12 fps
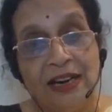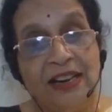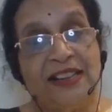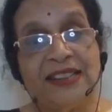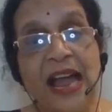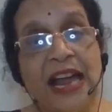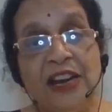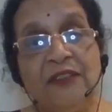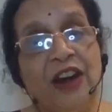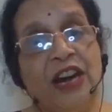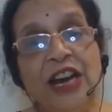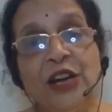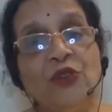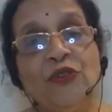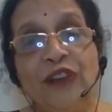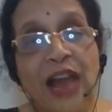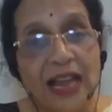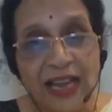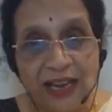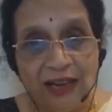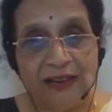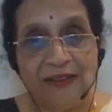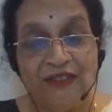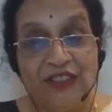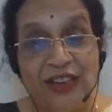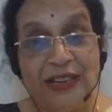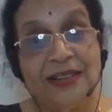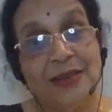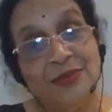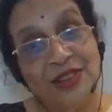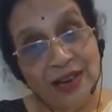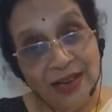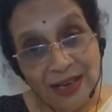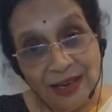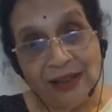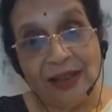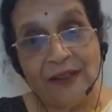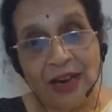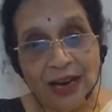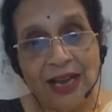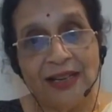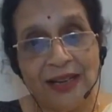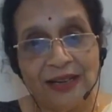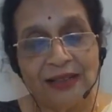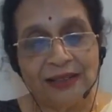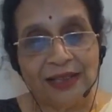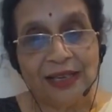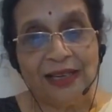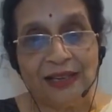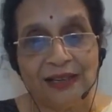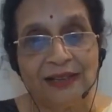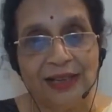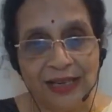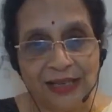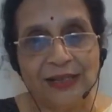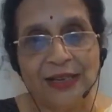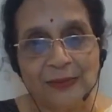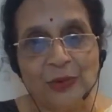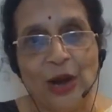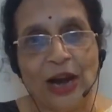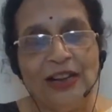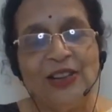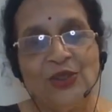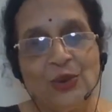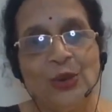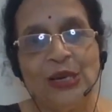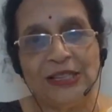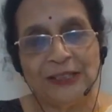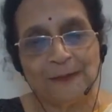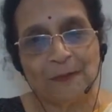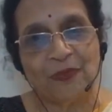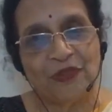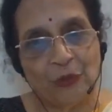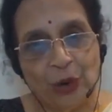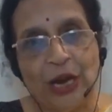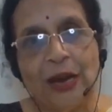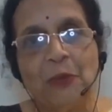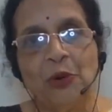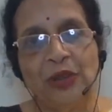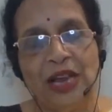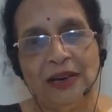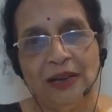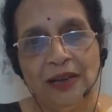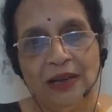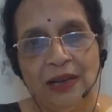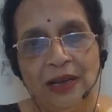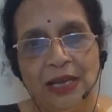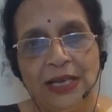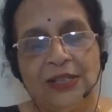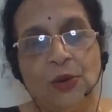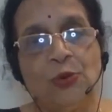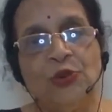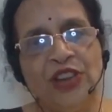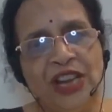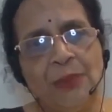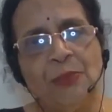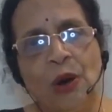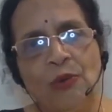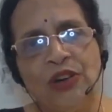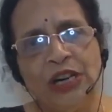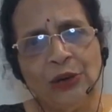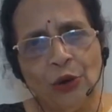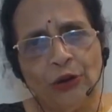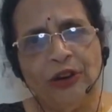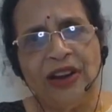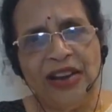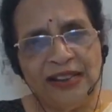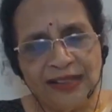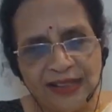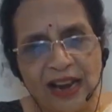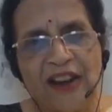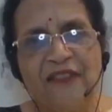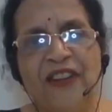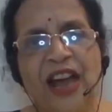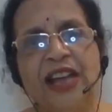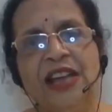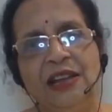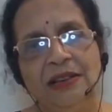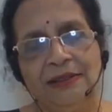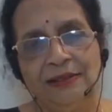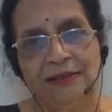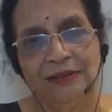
decide one day to fly. It seems earlier they were like that earlier. There is the Puranic stories. Forget about that. Supposing a mountain or trees start flying,